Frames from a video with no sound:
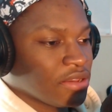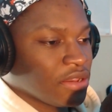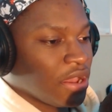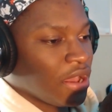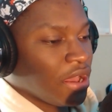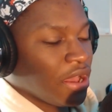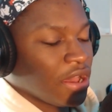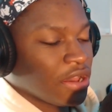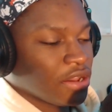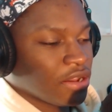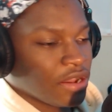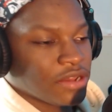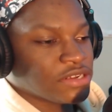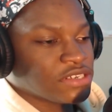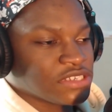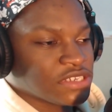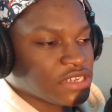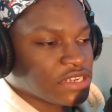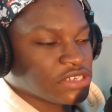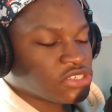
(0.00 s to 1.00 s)

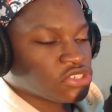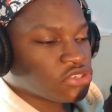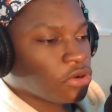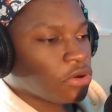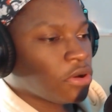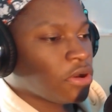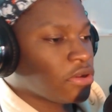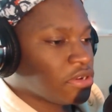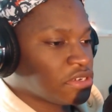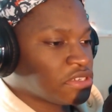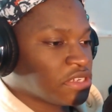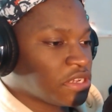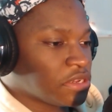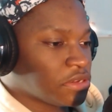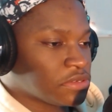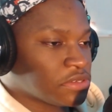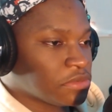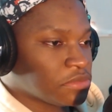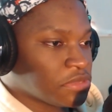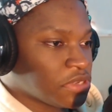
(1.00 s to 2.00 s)
Honestly, it's so hard to tell
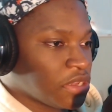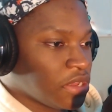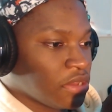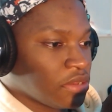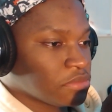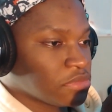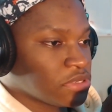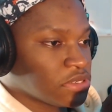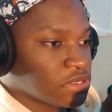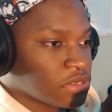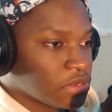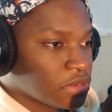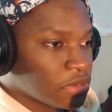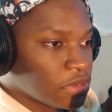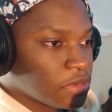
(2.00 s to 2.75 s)
sometimes.